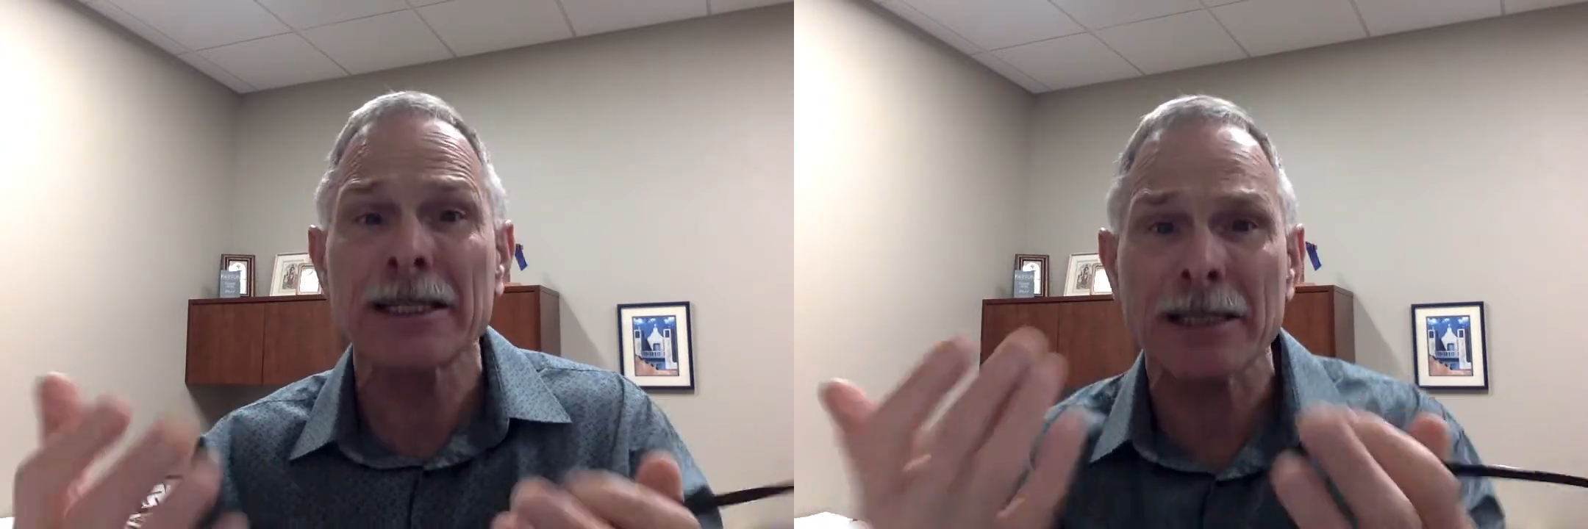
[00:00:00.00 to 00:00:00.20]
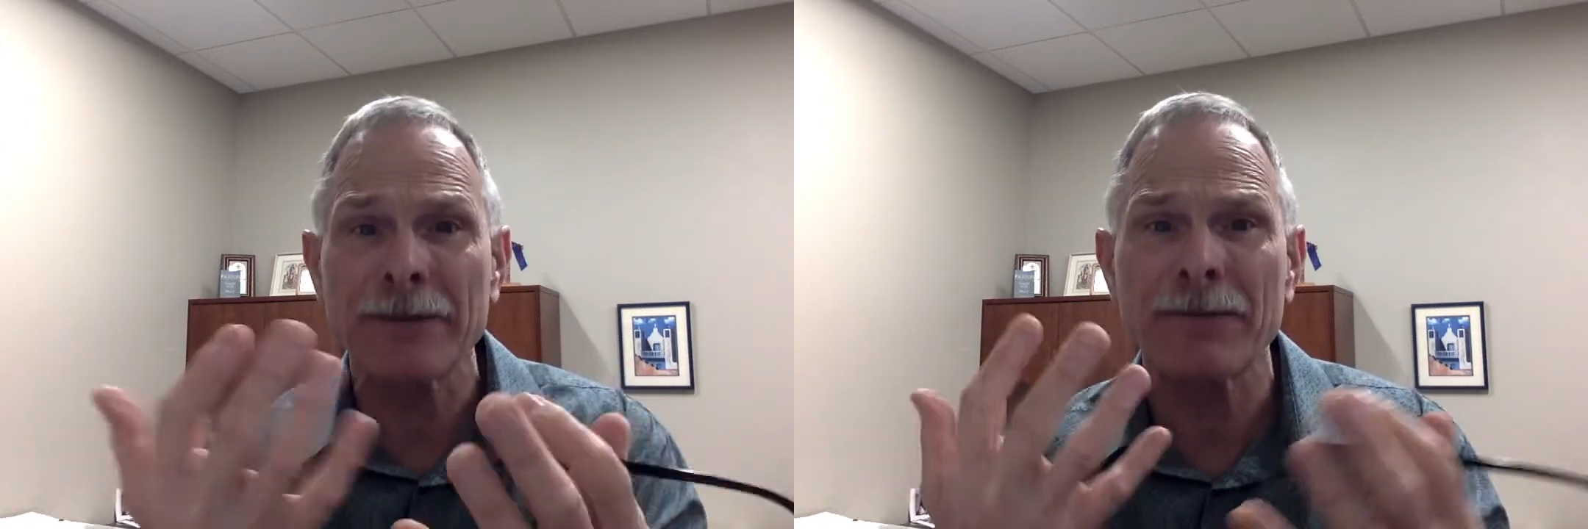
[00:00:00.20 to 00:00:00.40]

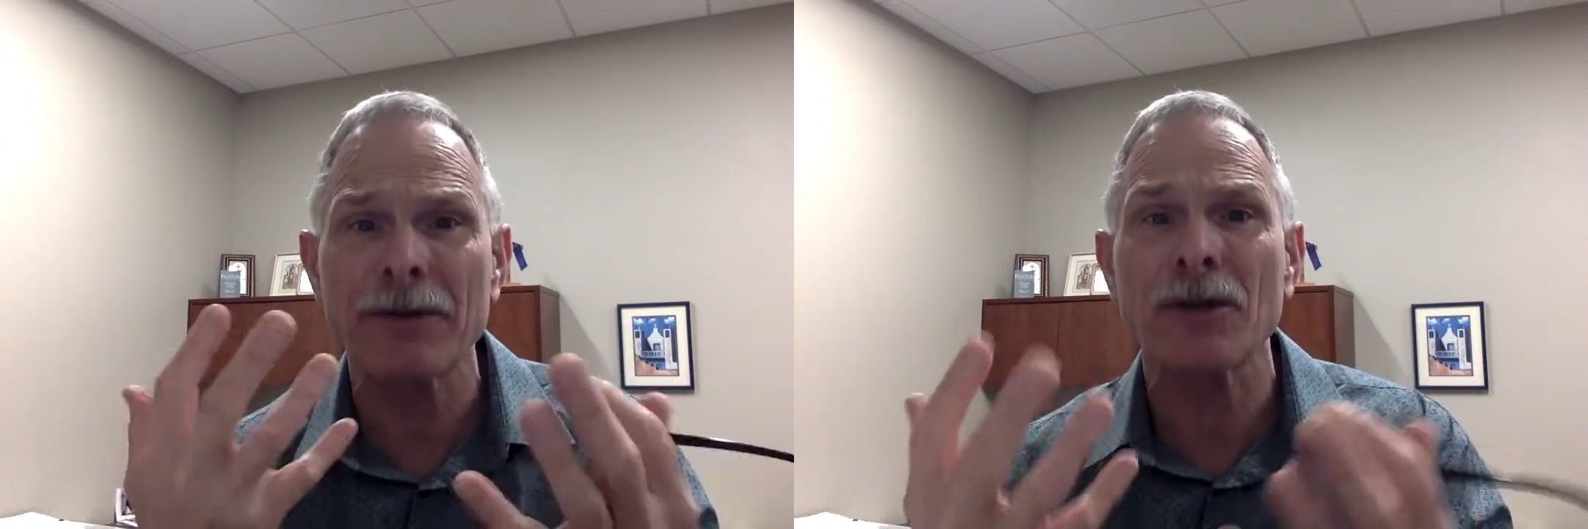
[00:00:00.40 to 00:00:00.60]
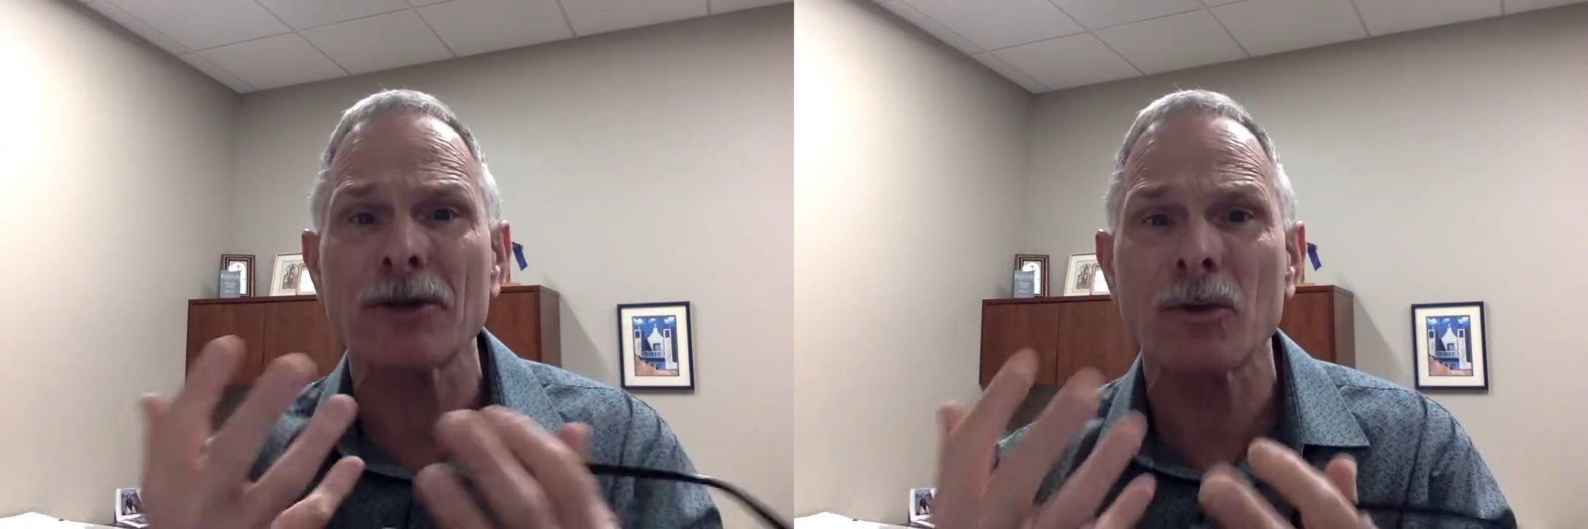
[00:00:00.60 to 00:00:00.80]

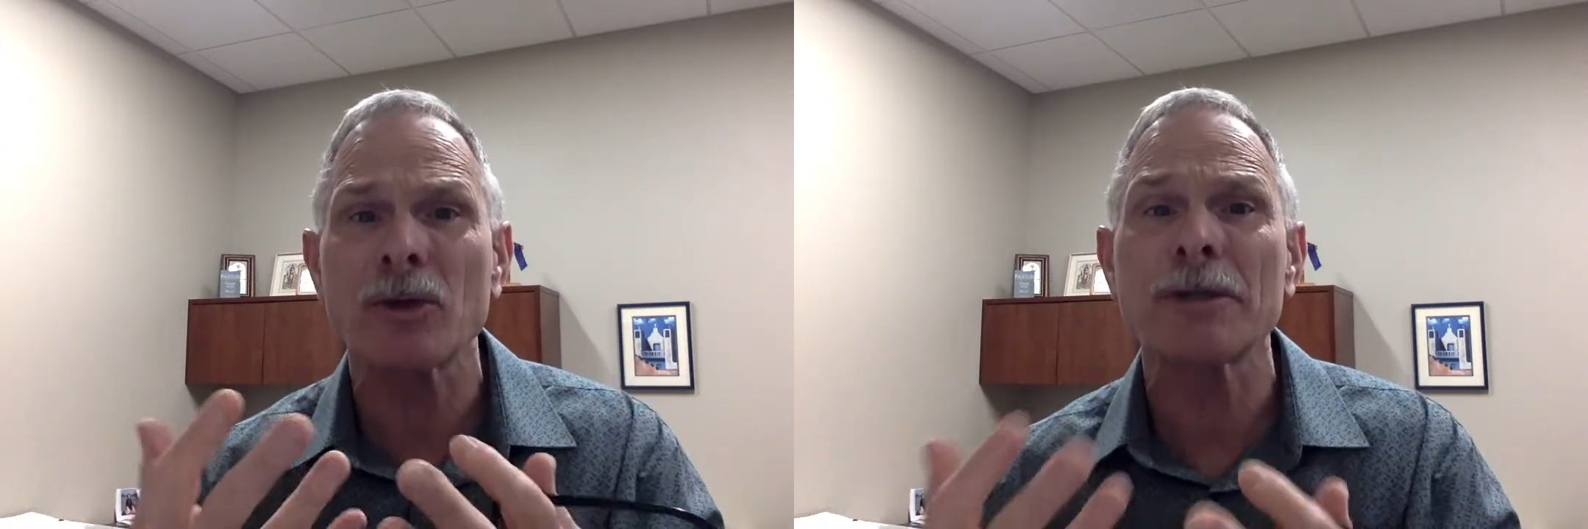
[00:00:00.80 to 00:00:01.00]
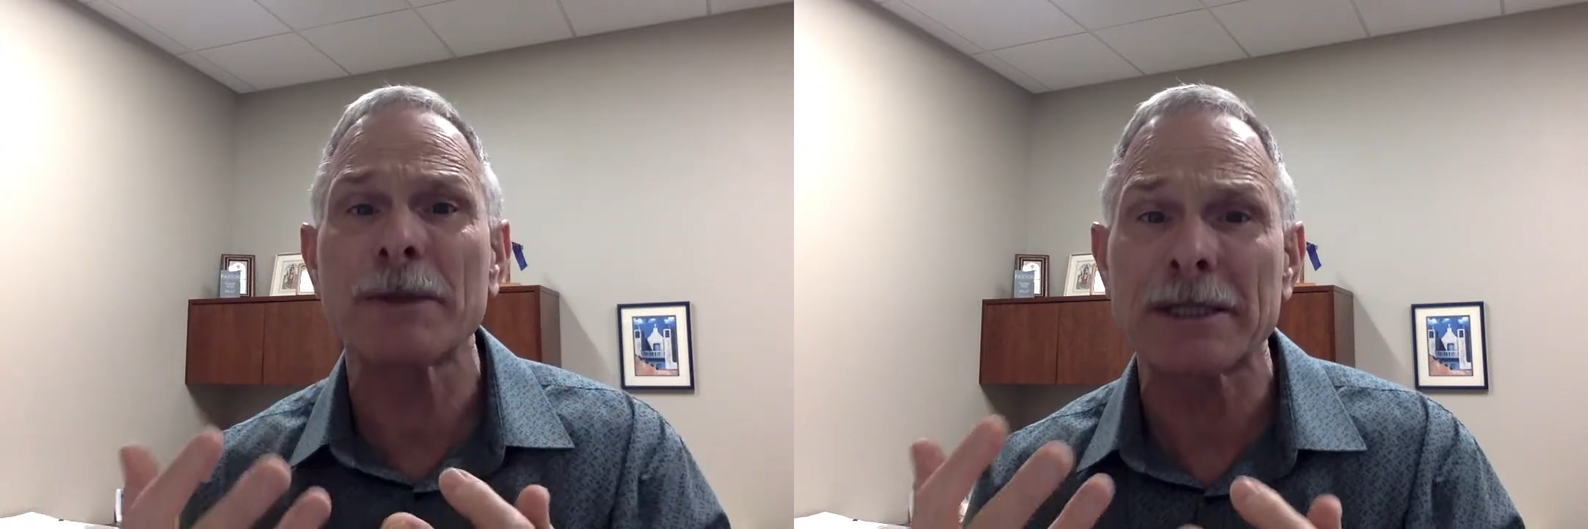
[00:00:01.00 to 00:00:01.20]
they're
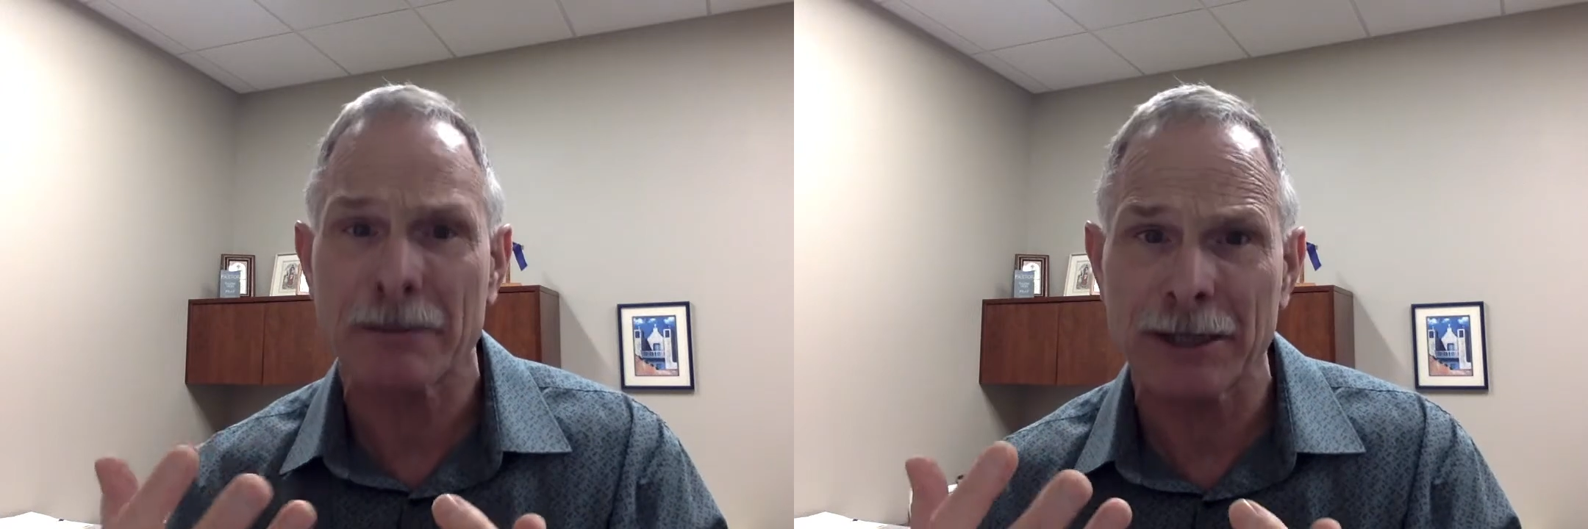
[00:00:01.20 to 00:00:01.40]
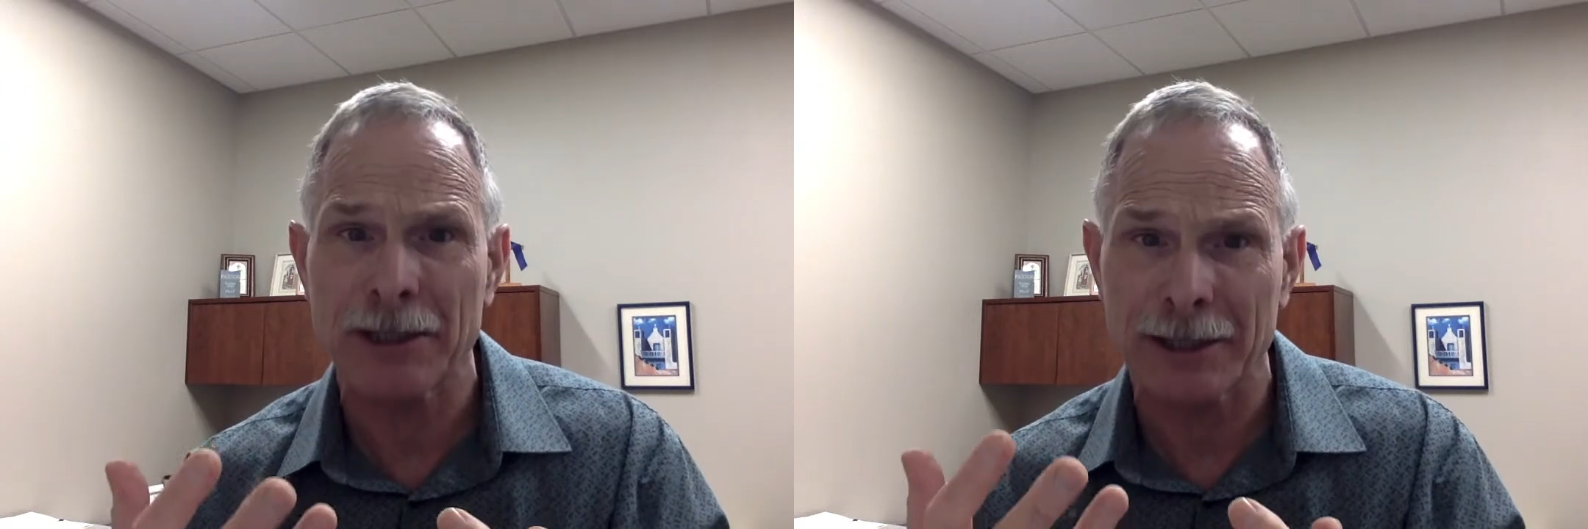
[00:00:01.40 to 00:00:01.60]
worshiping
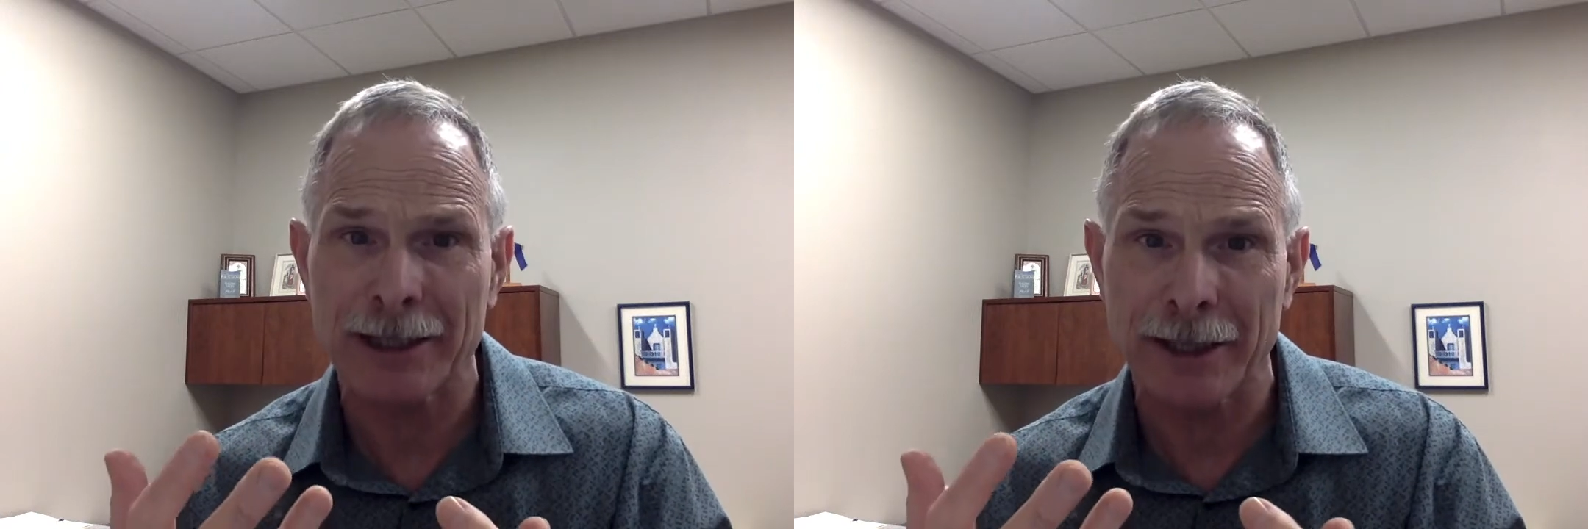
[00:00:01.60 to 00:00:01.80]
something else than